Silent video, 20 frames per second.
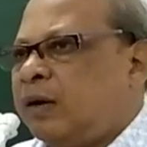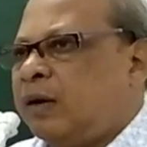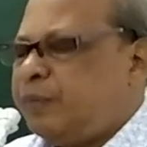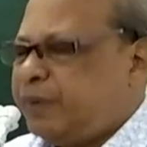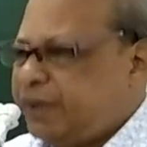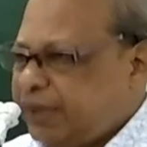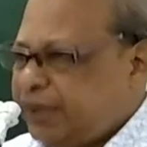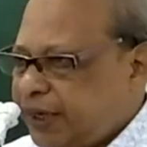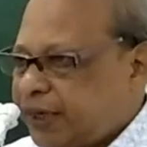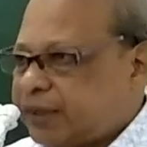
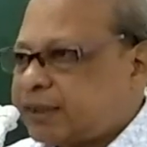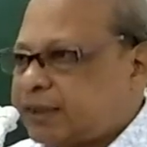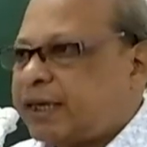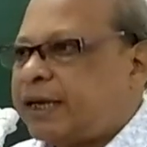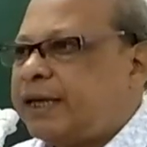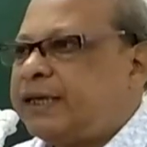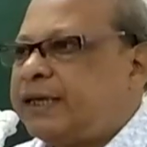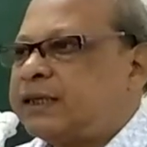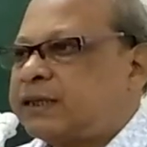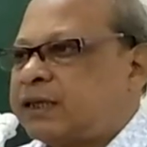
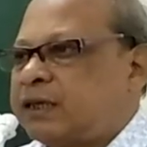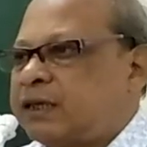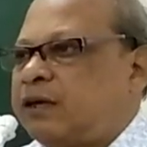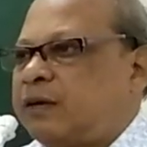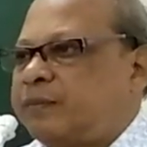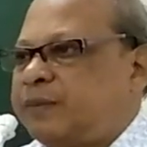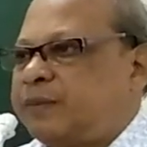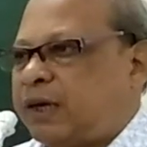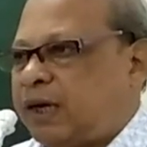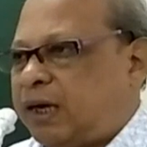miniaturization
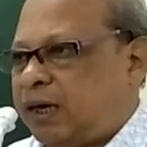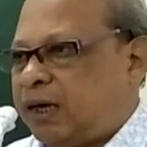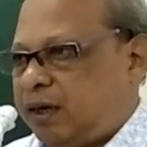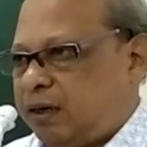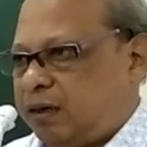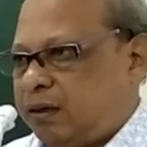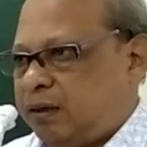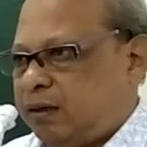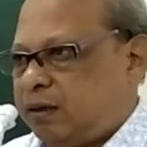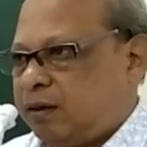of the
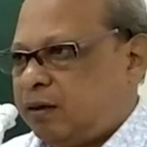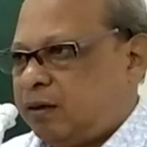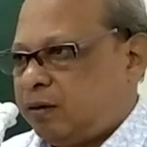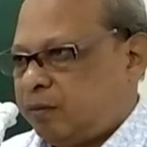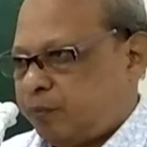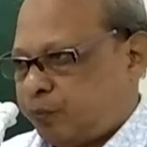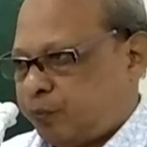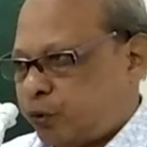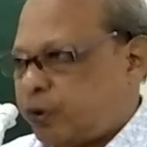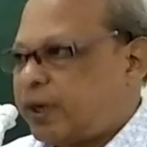
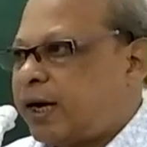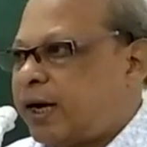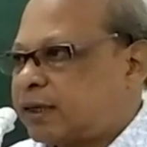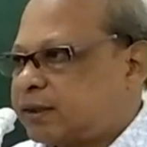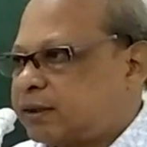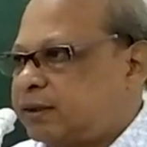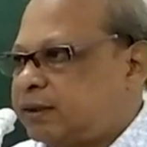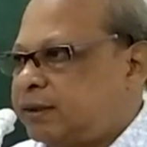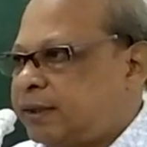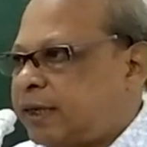
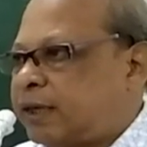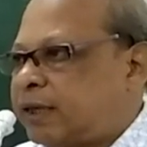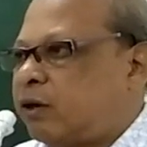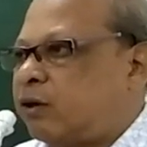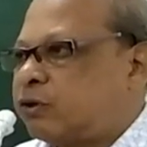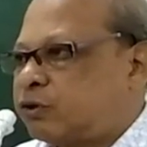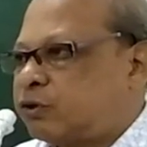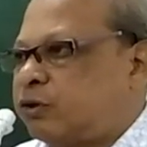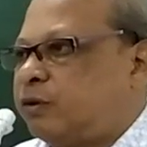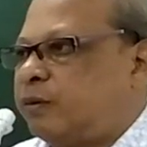products that
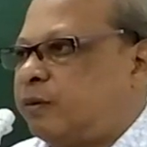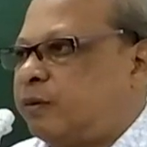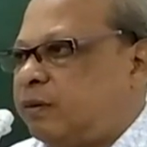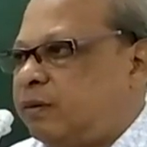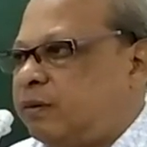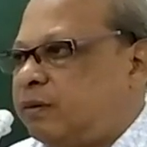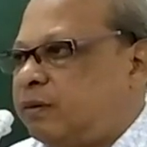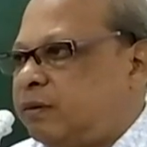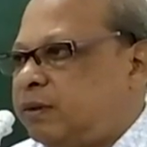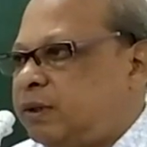
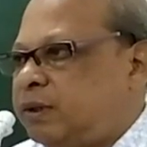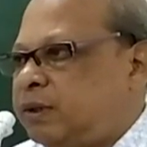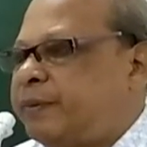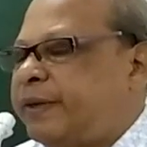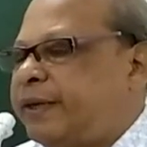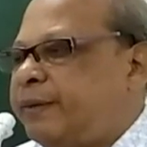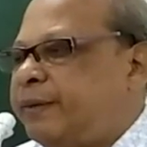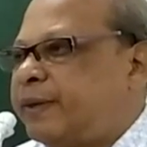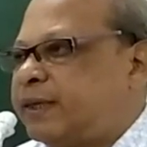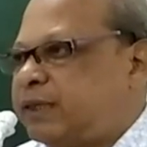also is
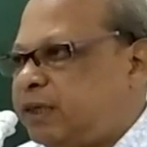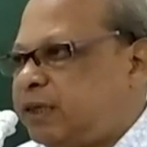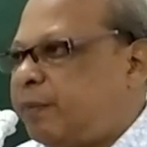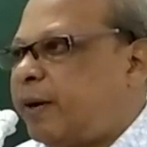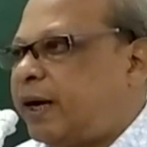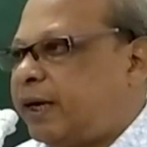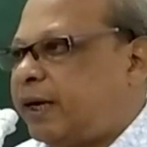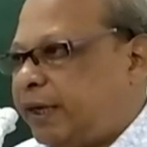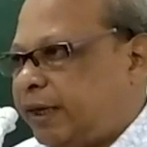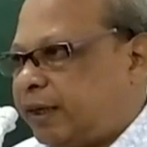very much
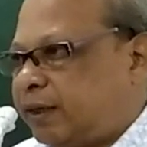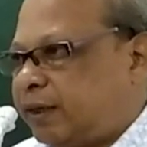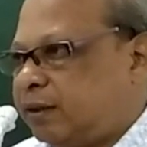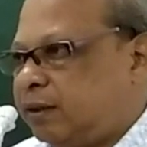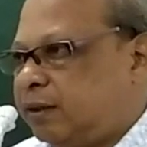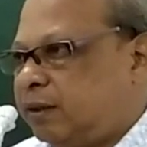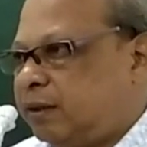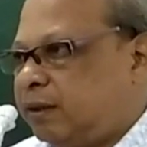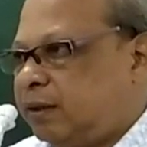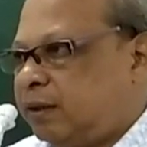demanding.
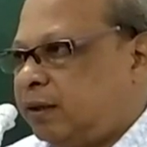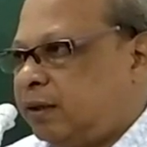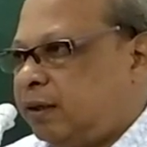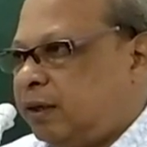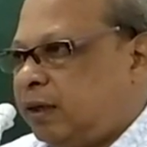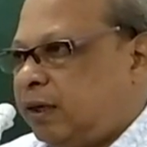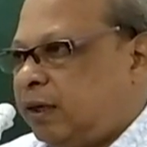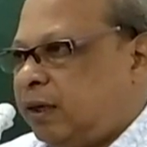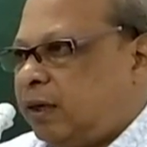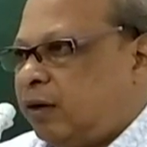
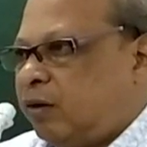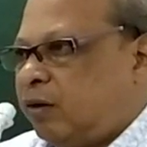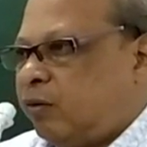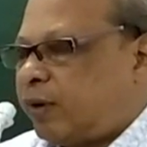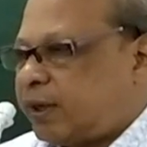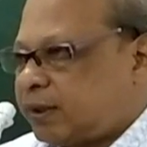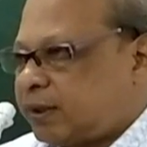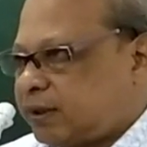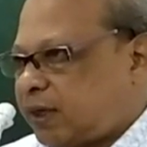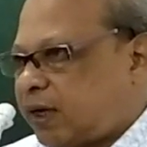
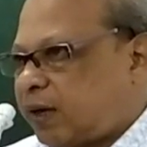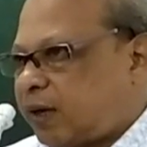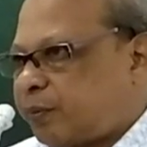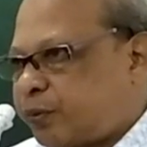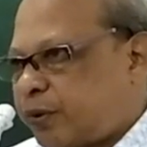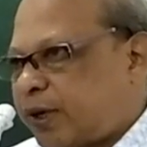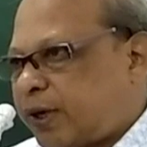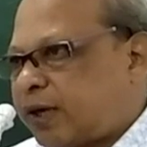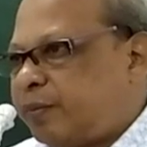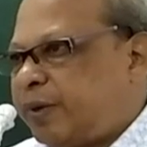Once the
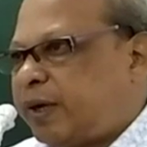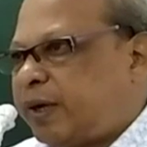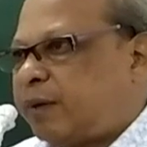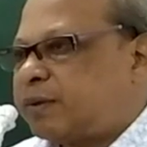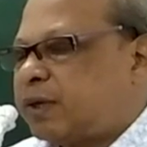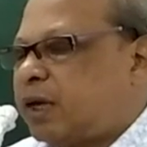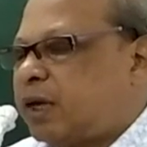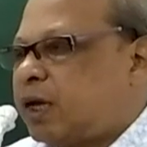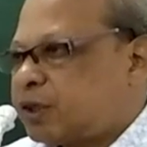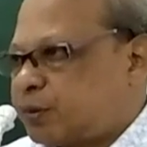product
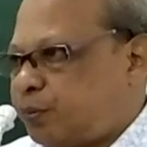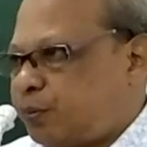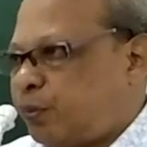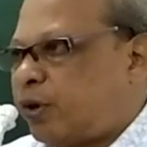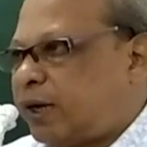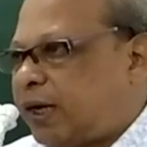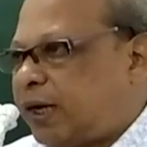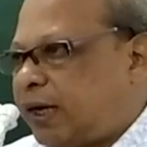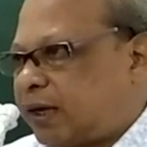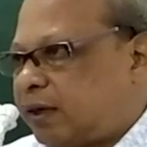becomes
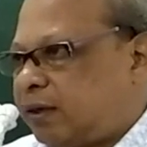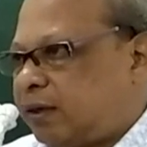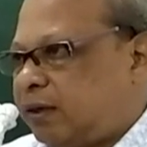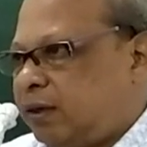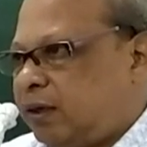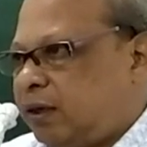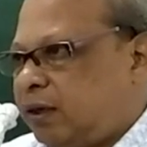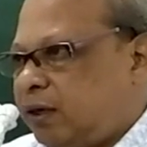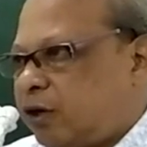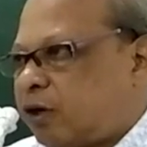
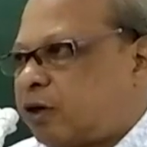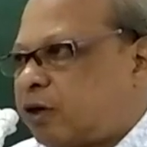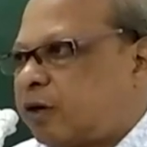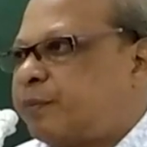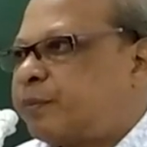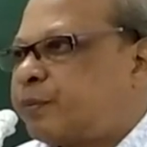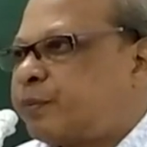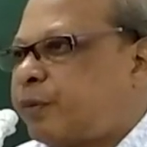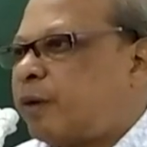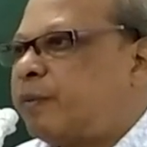smaller, lot
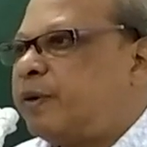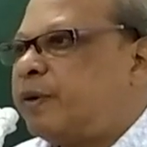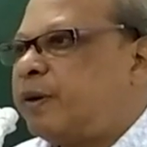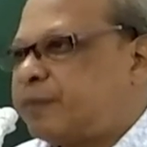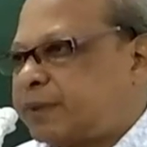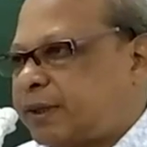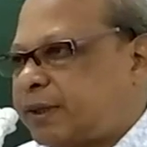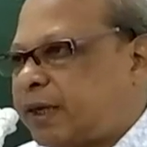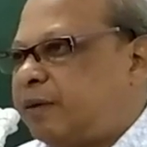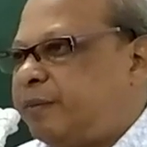of
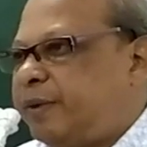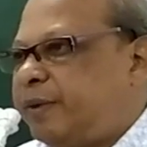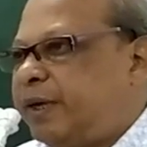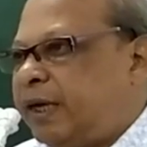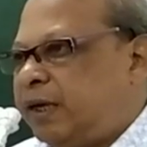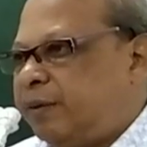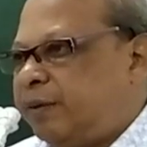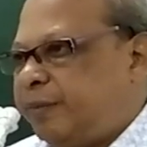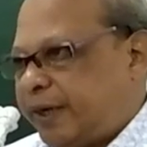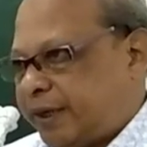problems can be
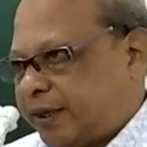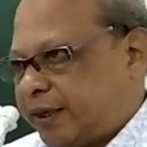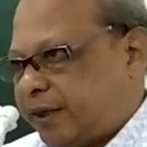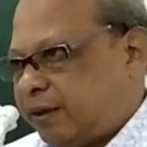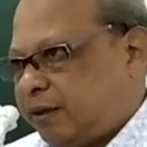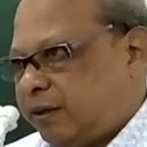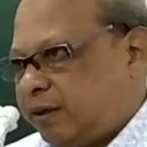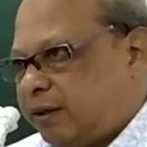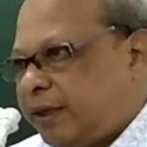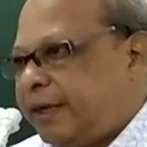
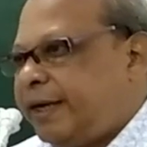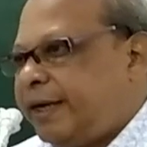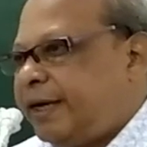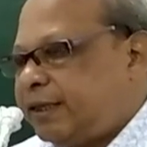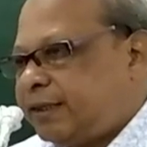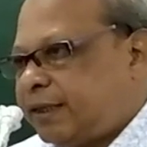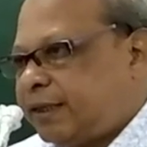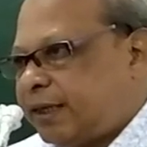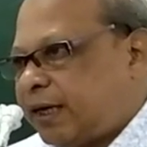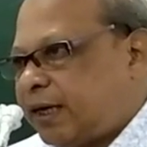eliminated.
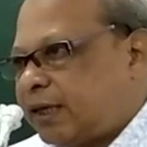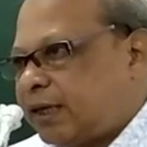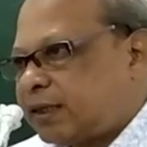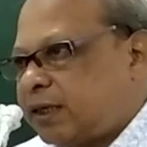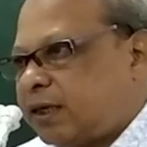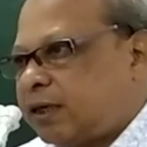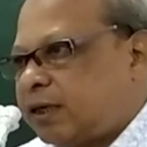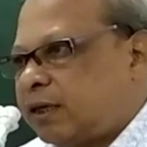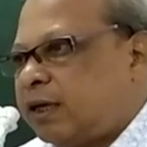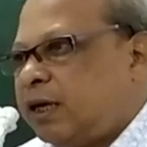Heat
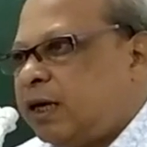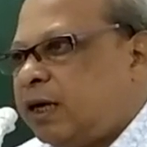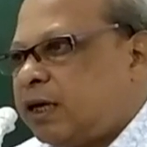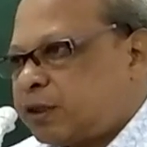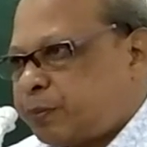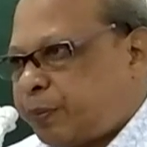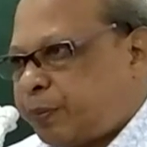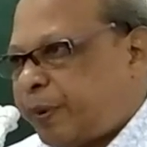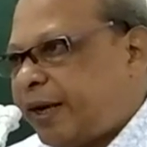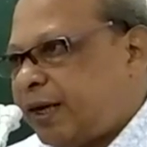generation,
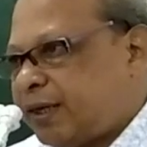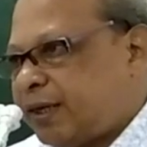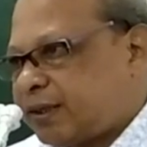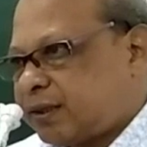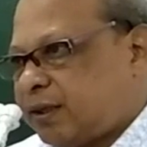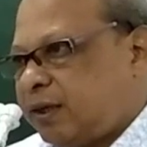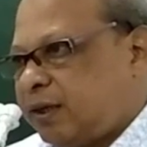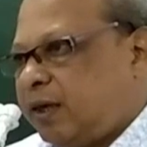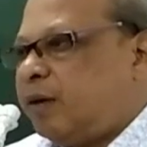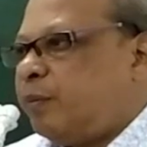
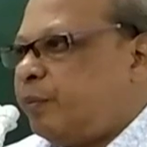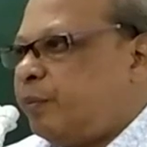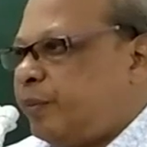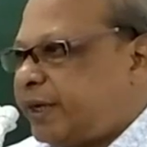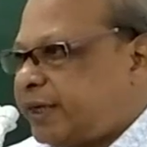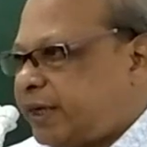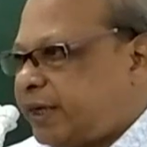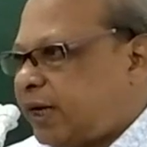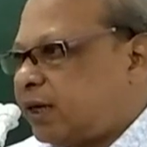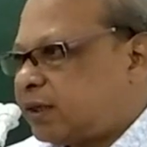space,
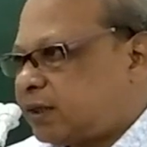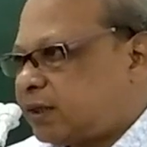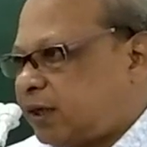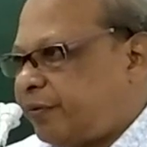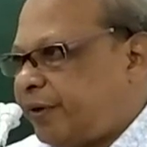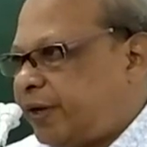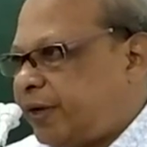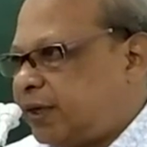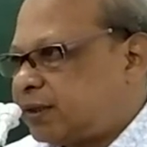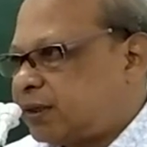material
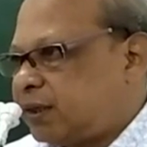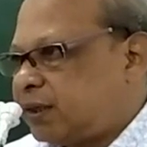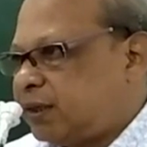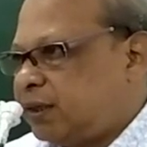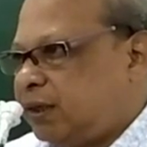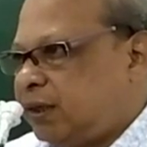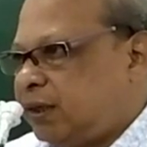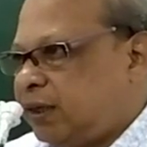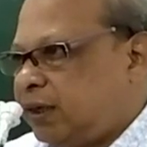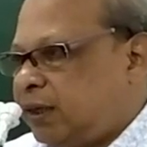
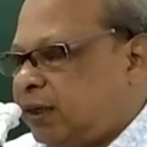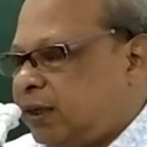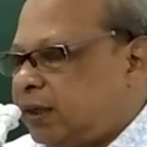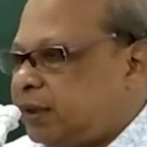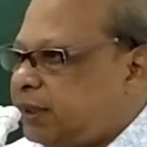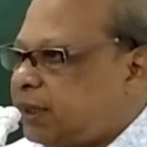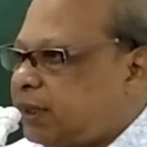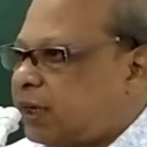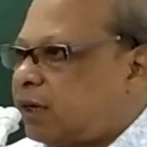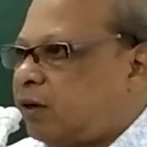savings,
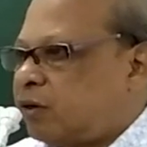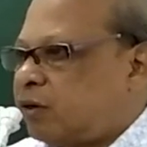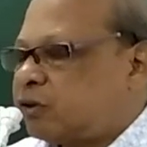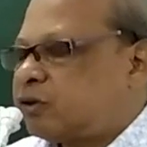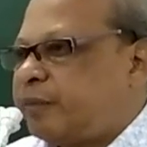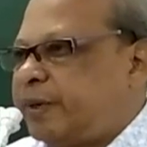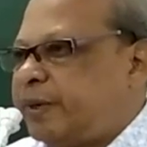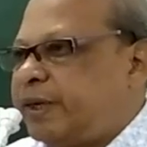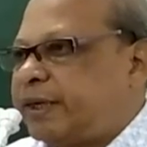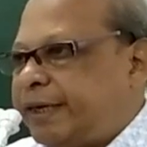these are
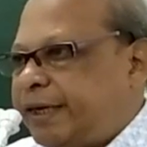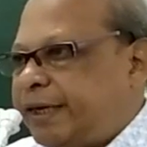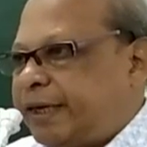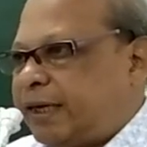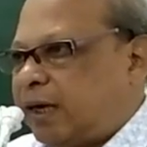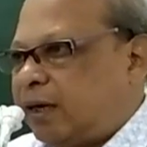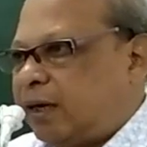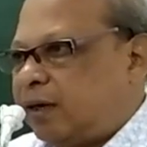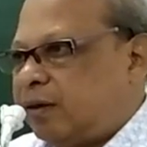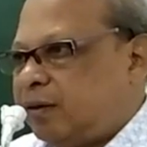also very
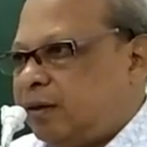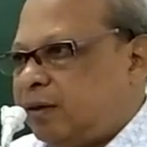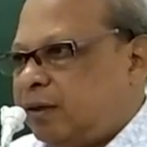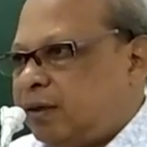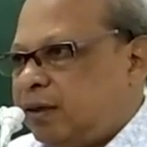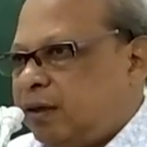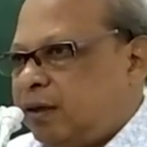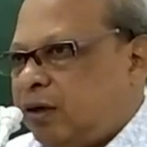critical.